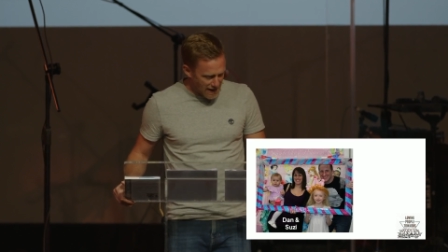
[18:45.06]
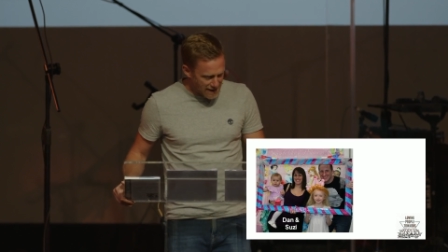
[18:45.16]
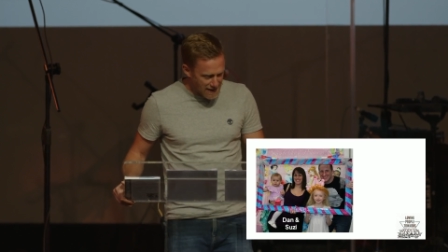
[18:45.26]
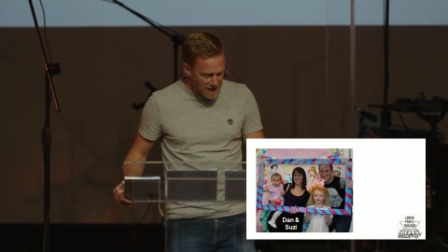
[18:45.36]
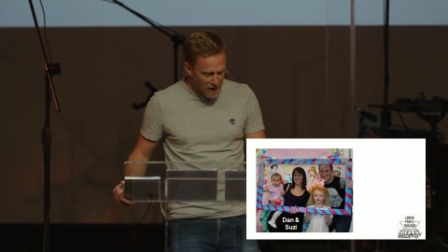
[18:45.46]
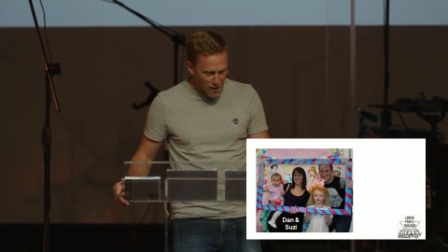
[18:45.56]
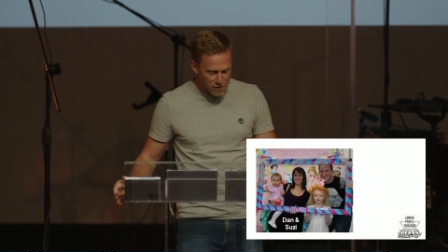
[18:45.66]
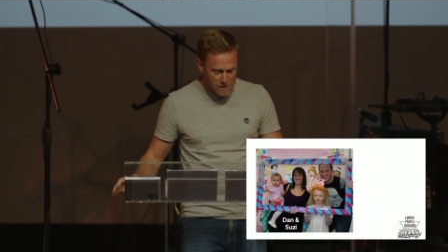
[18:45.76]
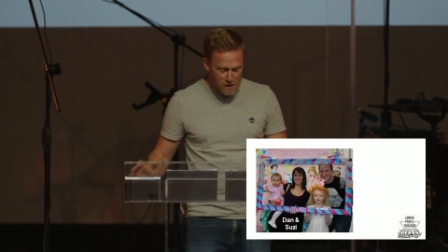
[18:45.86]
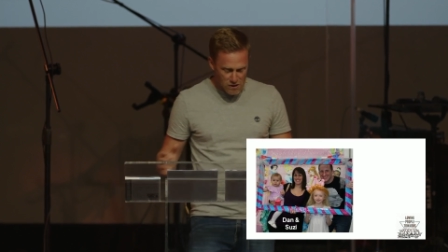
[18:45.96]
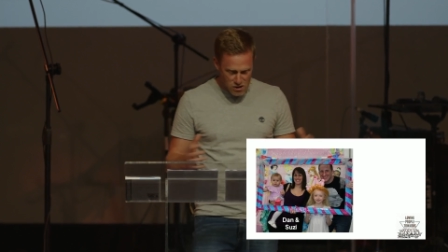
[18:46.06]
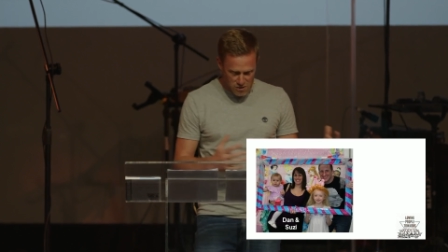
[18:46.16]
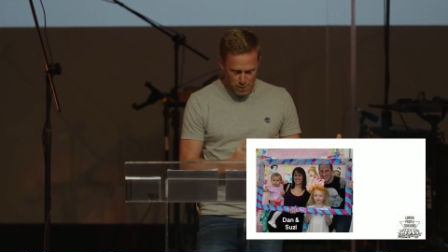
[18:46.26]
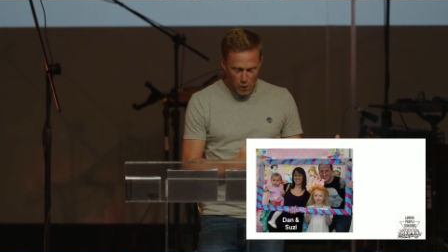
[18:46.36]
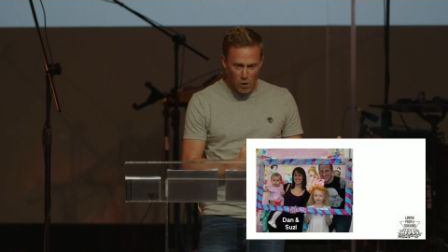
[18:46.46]
And he loved
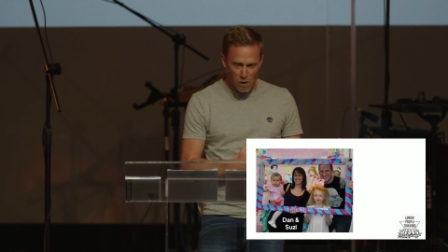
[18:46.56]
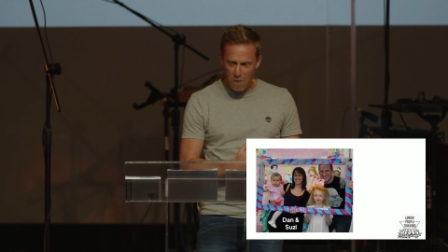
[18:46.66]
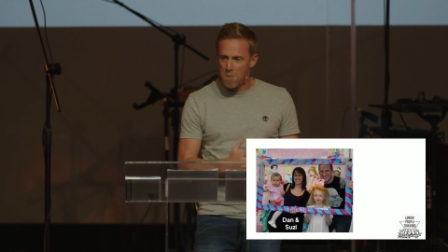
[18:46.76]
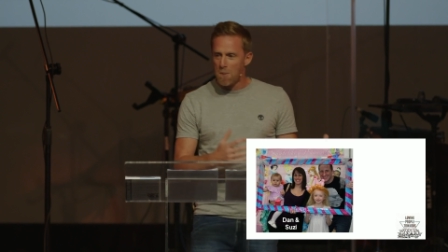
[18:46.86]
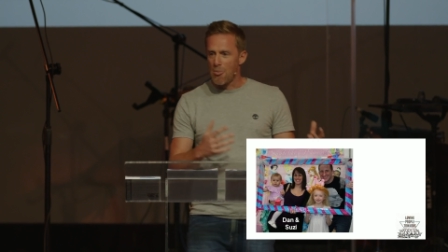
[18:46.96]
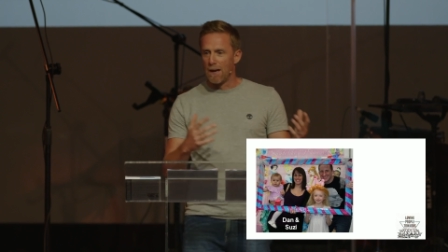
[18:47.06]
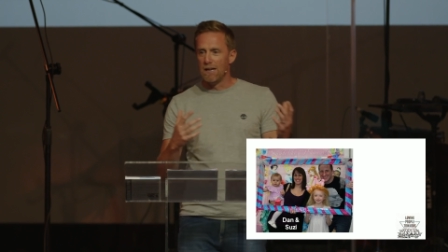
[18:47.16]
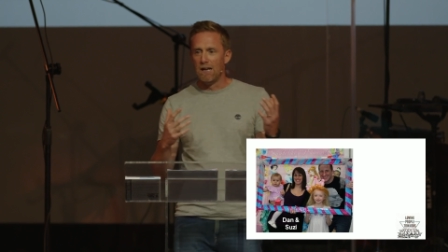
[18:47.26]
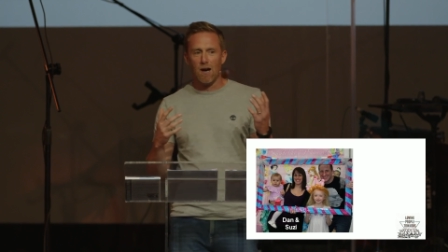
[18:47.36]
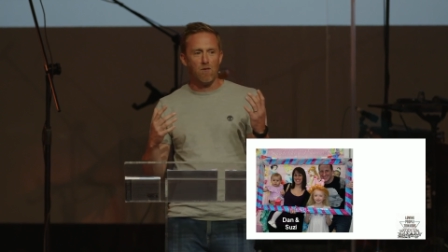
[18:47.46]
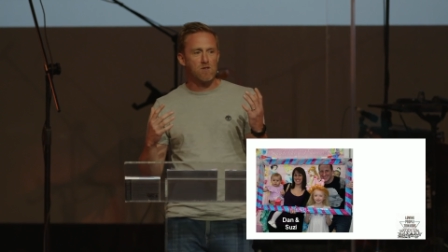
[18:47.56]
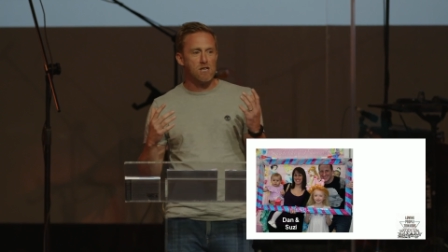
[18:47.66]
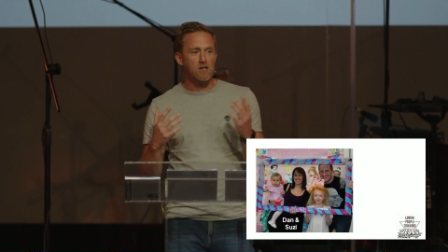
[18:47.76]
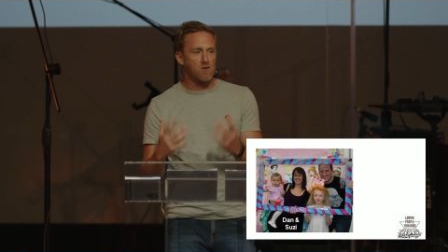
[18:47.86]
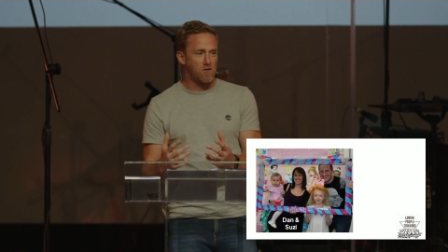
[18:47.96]
sport, and he loved
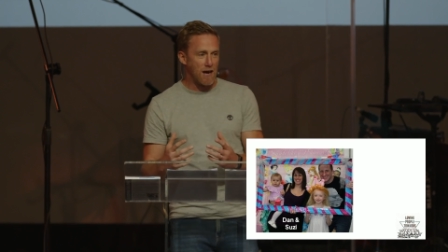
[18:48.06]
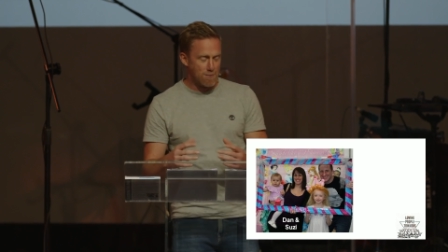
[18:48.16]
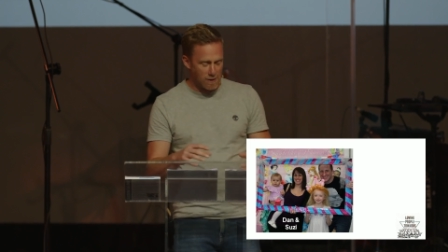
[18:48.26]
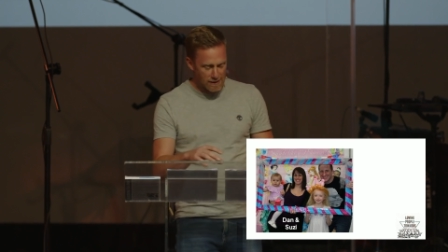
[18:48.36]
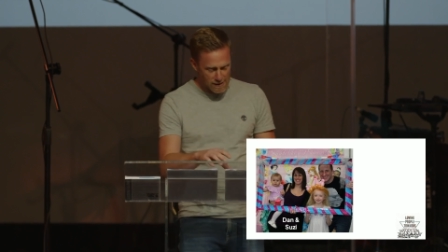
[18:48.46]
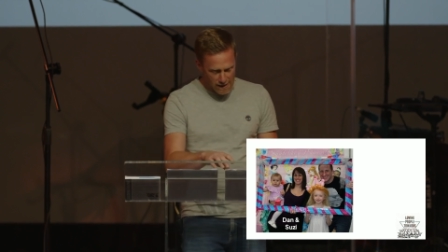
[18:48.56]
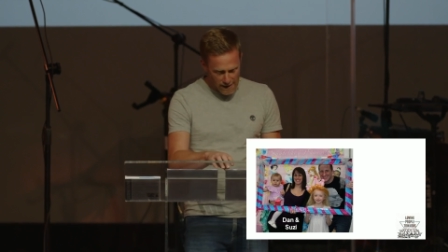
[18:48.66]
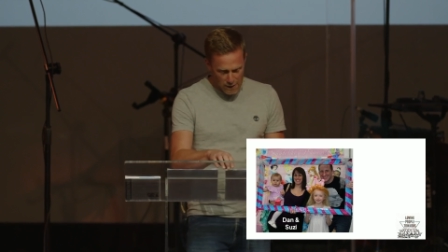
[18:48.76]
his family.